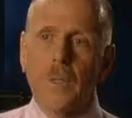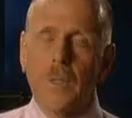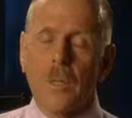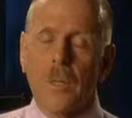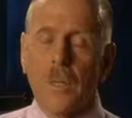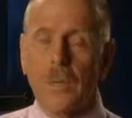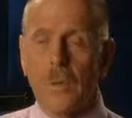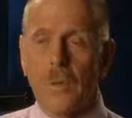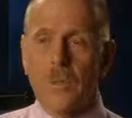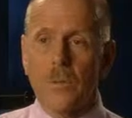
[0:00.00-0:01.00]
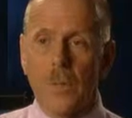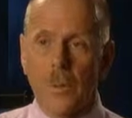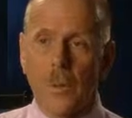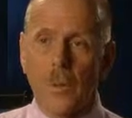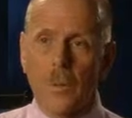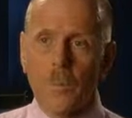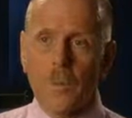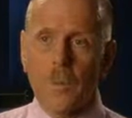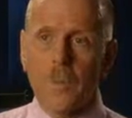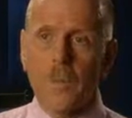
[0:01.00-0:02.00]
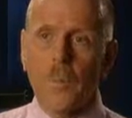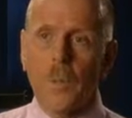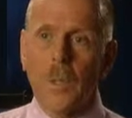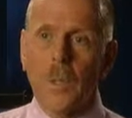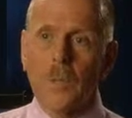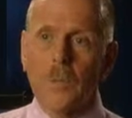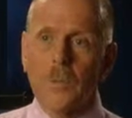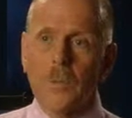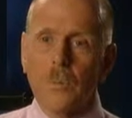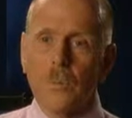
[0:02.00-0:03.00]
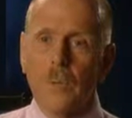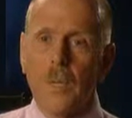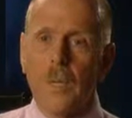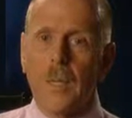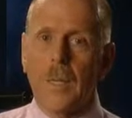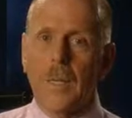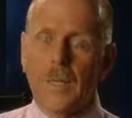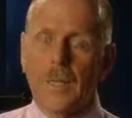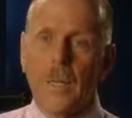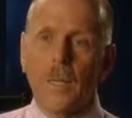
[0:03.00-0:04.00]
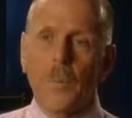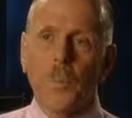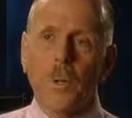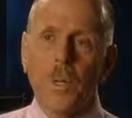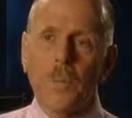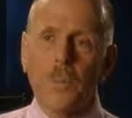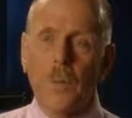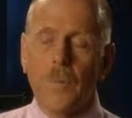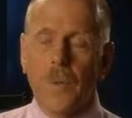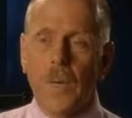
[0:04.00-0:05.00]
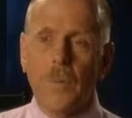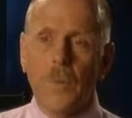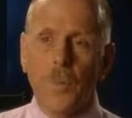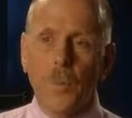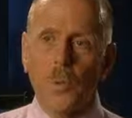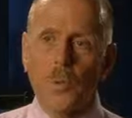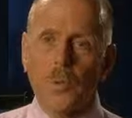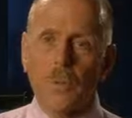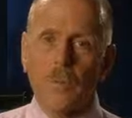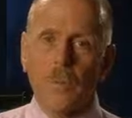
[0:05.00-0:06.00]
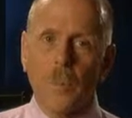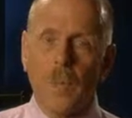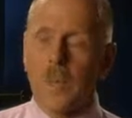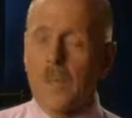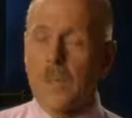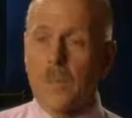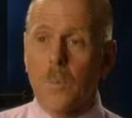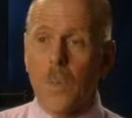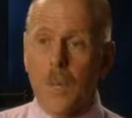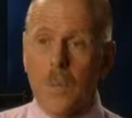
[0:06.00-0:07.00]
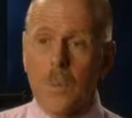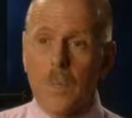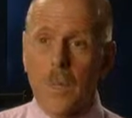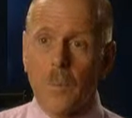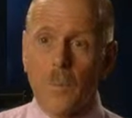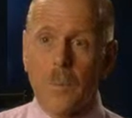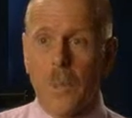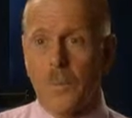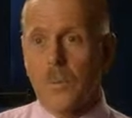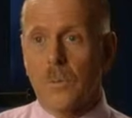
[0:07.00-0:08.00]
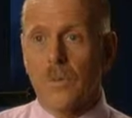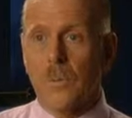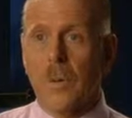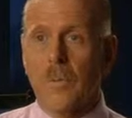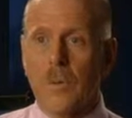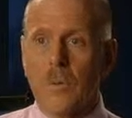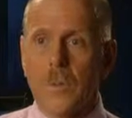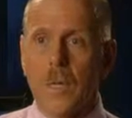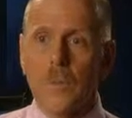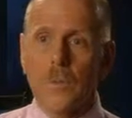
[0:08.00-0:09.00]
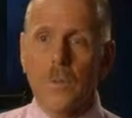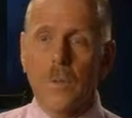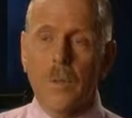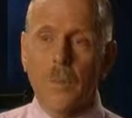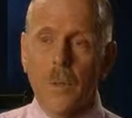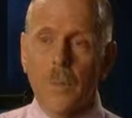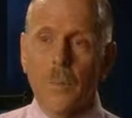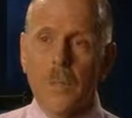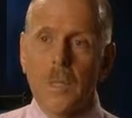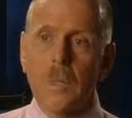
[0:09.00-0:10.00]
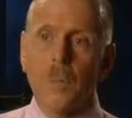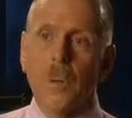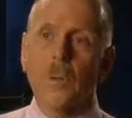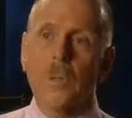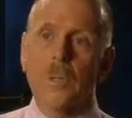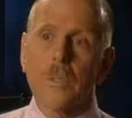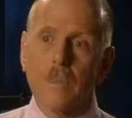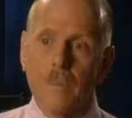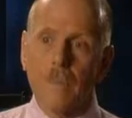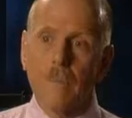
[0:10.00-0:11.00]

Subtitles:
So the unique feature in that product was the ability to extend the product even after you'd purchased it, from handling just 100 samples up to 500 samples for those really busy laboratories.